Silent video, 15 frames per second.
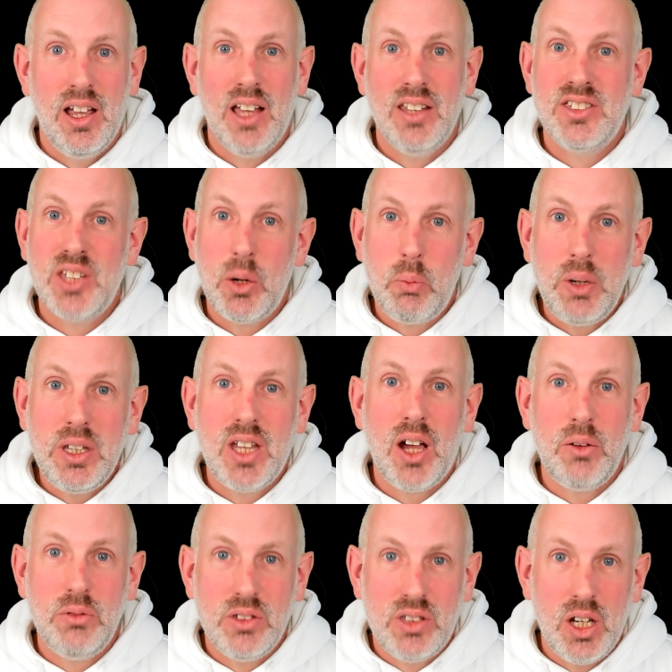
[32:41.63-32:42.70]
And so we
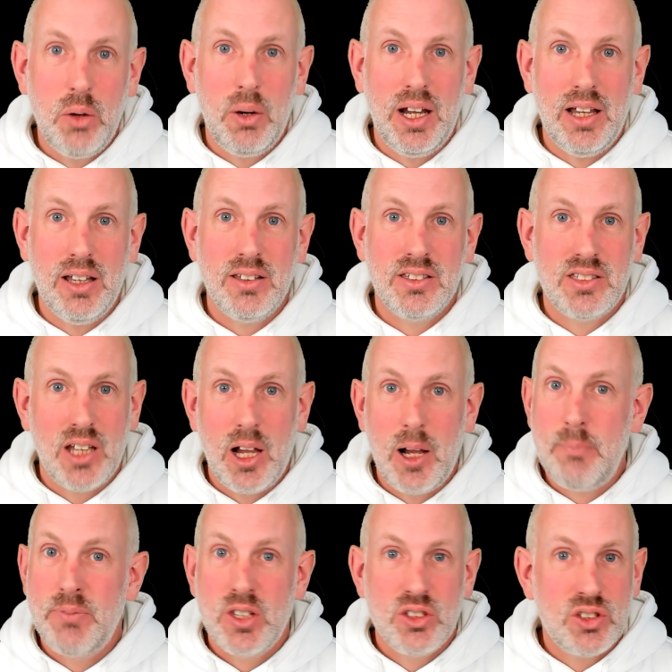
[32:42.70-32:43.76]
don't do it. So
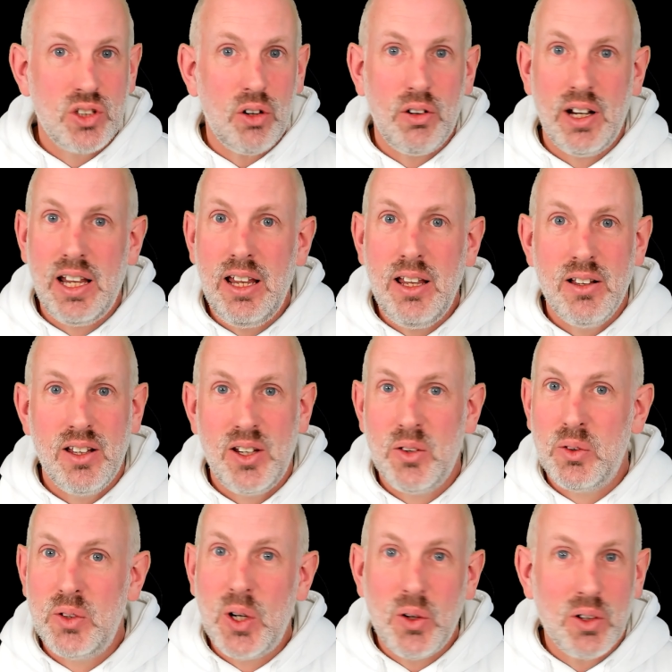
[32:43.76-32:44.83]
sorry,
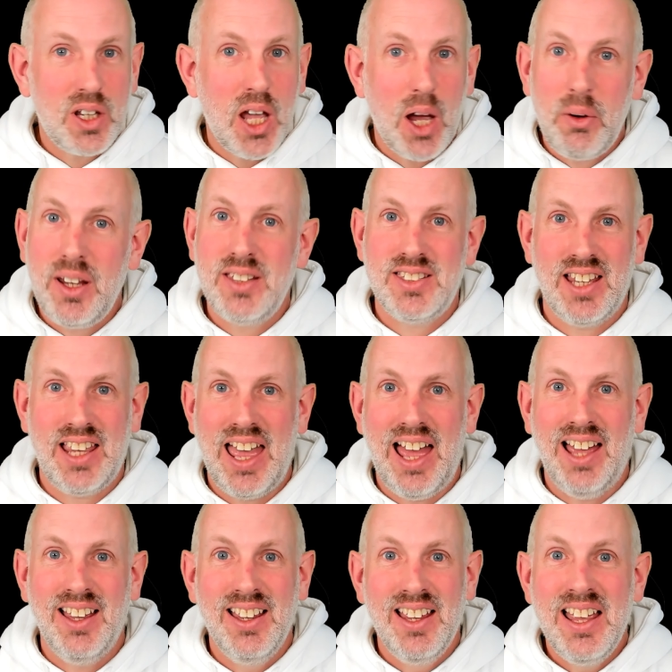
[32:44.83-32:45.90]
you're not going to
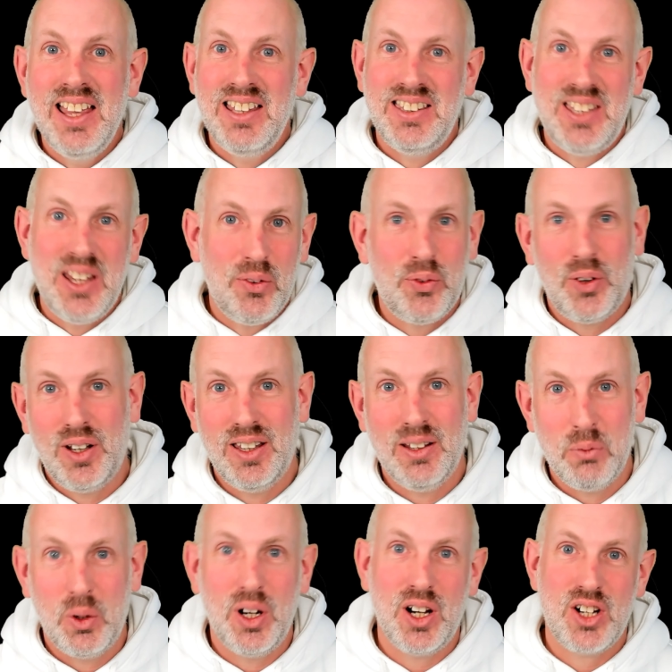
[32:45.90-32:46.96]
get
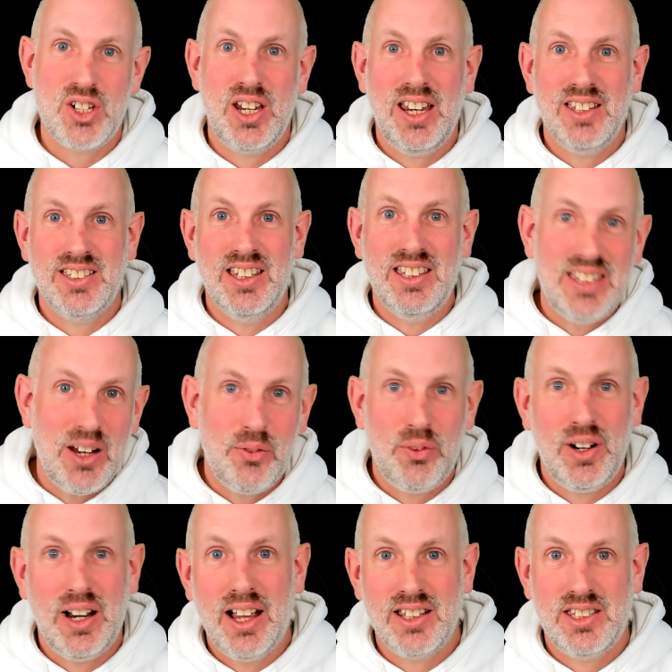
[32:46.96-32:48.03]
different worksheets and
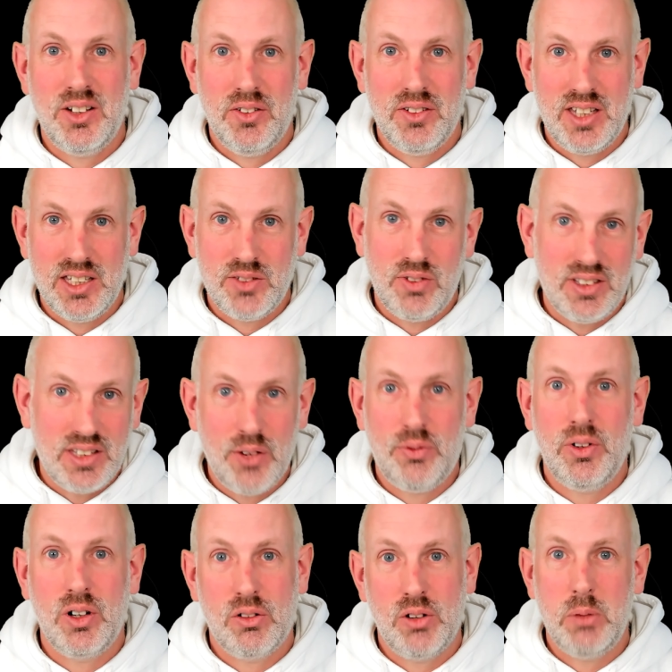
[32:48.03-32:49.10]
different activities for
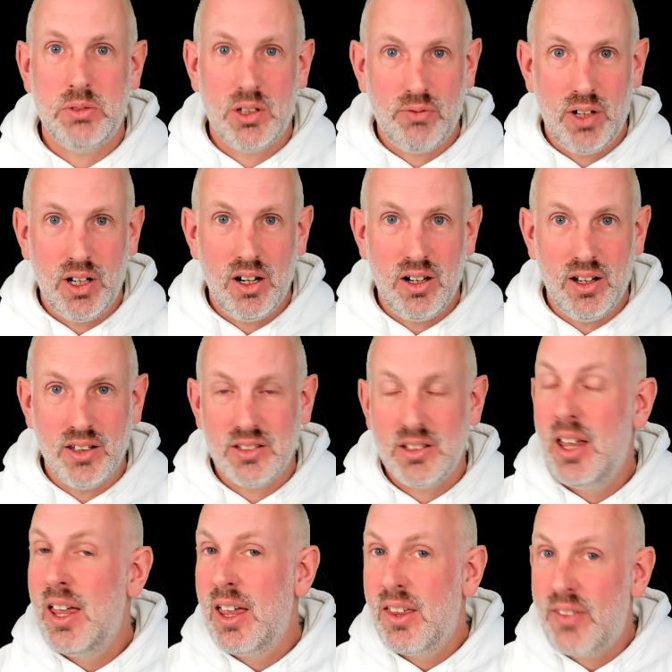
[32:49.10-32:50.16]
different groups of learners.
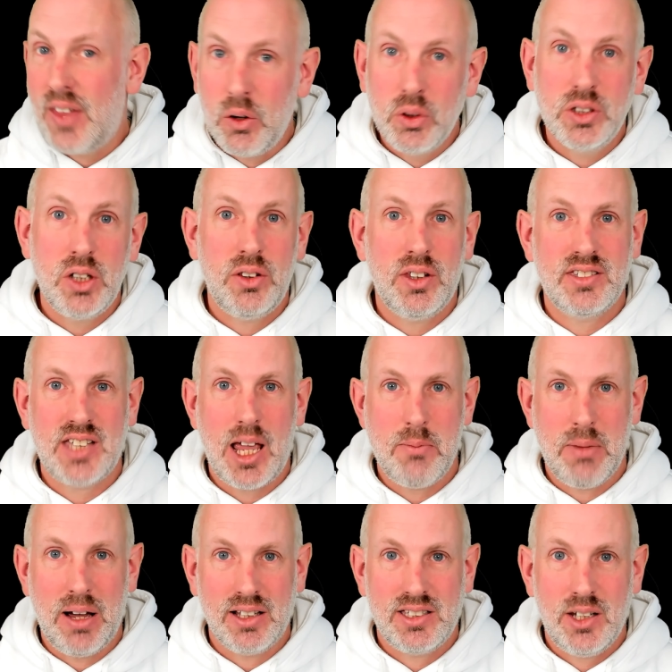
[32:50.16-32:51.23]
They all do the
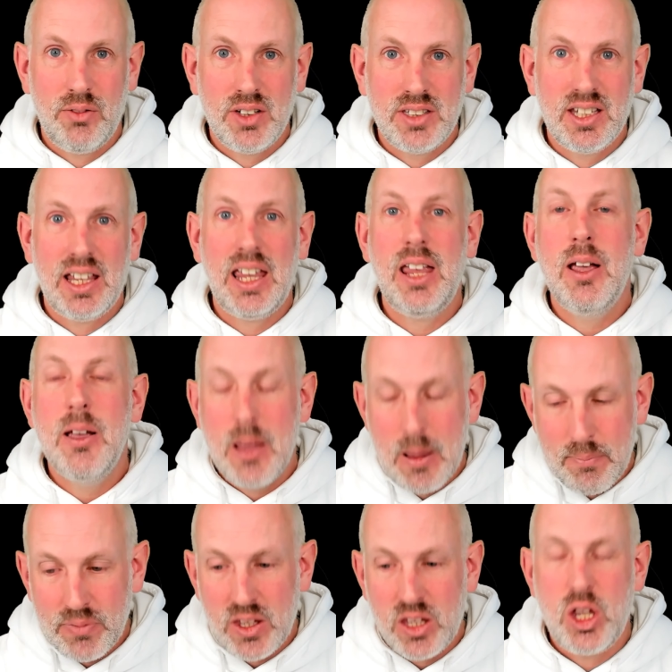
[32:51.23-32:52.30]
same activity.
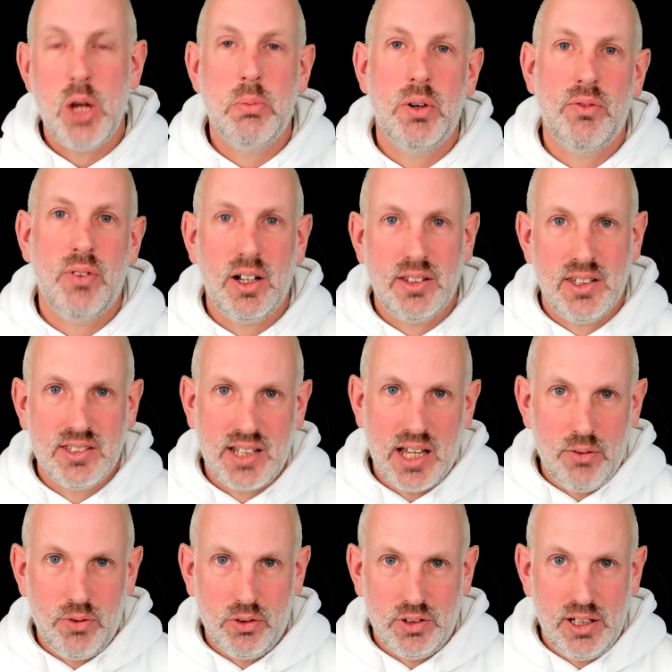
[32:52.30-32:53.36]
You provide the
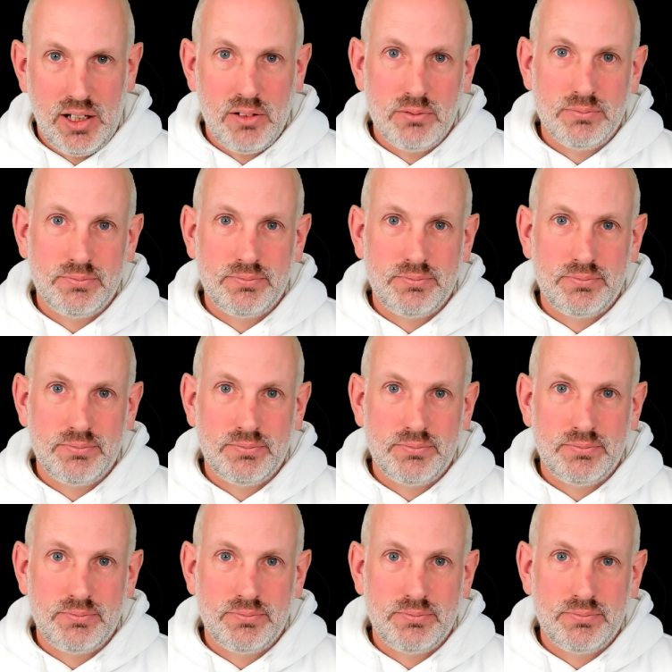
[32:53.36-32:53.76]
scaffolding.